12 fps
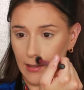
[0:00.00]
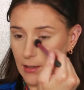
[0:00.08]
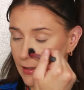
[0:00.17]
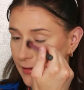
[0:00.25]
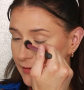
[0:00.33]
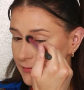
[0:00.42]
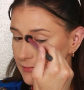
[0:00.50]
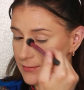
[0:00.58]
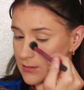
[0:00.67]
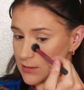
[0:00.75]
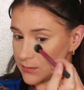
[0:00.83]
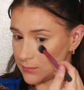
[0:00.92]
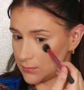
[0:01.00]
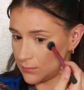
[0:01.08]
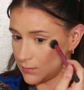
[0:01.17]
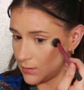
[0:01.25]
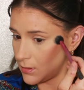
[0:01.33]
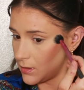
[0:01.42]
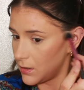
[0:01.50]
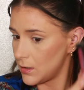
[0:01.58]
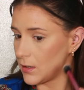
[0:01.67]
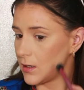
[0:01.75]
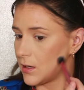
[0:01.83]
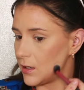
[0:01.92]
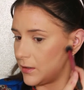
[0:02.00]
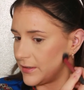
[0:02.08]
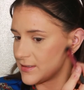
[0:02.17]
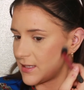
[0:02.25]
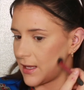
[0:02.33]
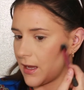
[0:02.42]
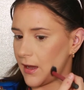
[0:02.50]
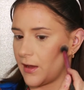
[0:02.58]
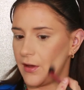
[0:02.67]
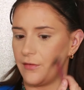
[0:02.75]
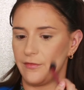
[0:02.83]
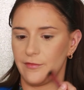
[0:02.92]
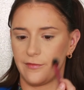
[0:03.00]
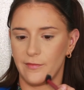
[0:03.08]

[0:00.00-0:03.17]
clients, unless they have